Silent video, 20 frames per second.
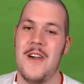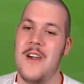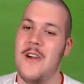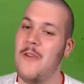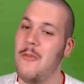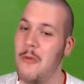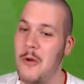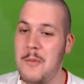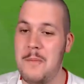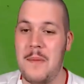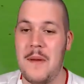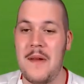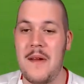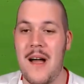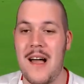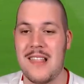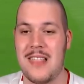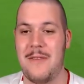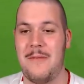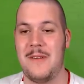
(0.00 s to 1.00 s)
Would be
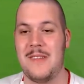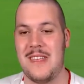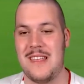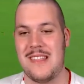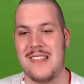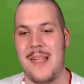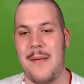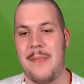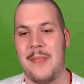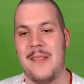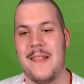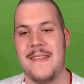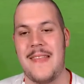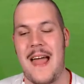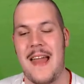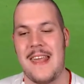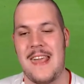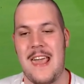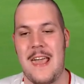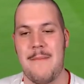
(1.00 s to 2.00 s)
nice if we did something like
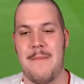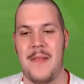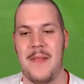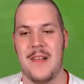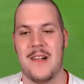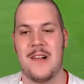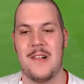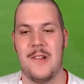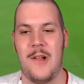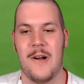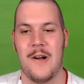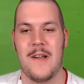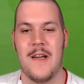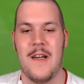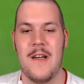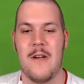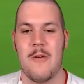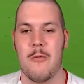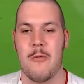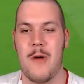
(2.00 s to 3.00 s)
that here, but the clock
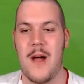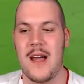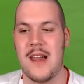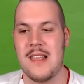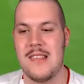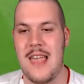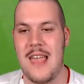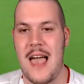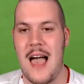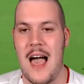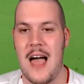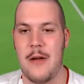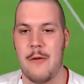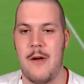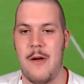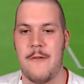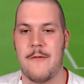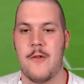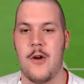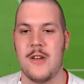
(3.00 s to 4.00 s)
running down.
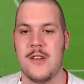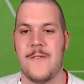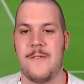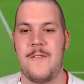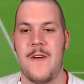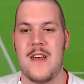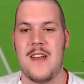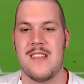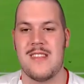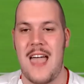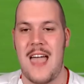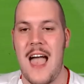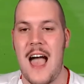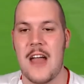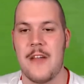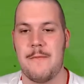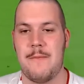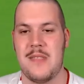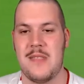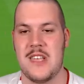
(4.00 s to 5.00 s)
We've got defenders
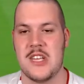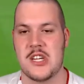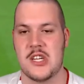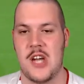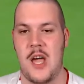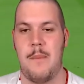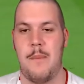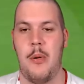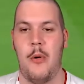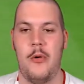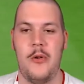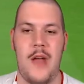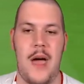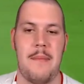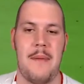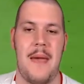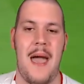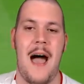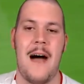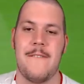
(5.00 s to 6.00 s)
out of position. I pulled
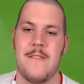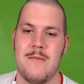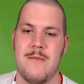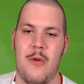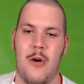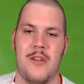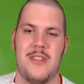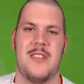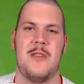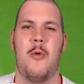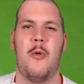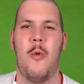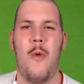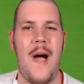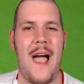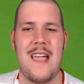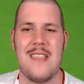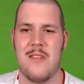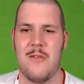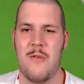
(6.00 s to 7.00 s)
up Alfie Mawson
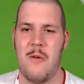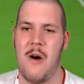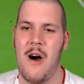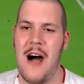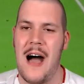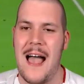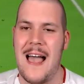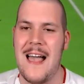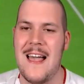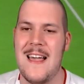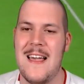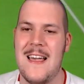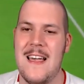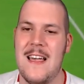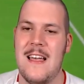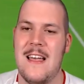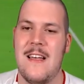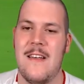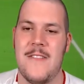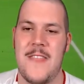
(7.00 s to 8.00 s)
way too high.
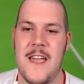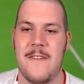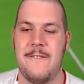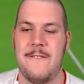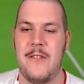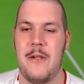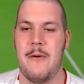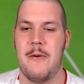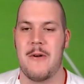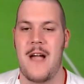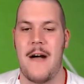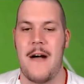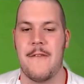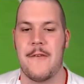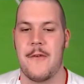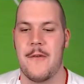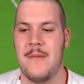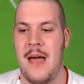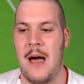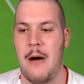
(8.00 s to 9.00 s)
Thankfully, we recovered
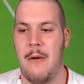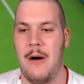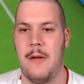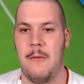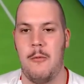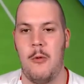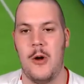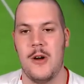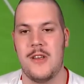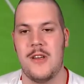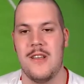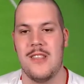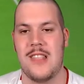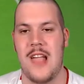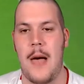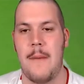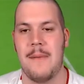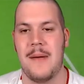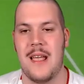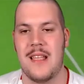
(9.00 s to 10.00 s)
from that one. Watkins
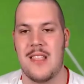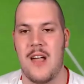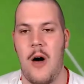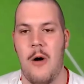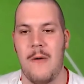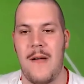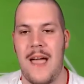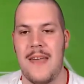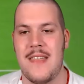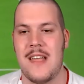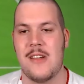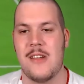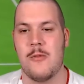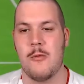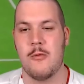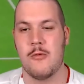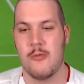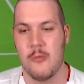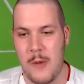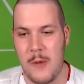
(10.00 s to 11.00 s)
up against Holgate. They
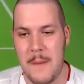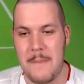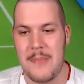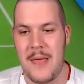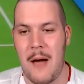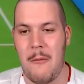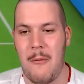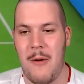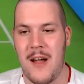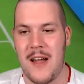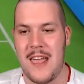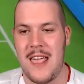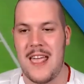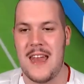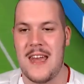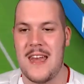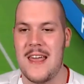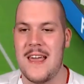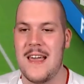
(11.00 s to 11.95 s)
whip that one in.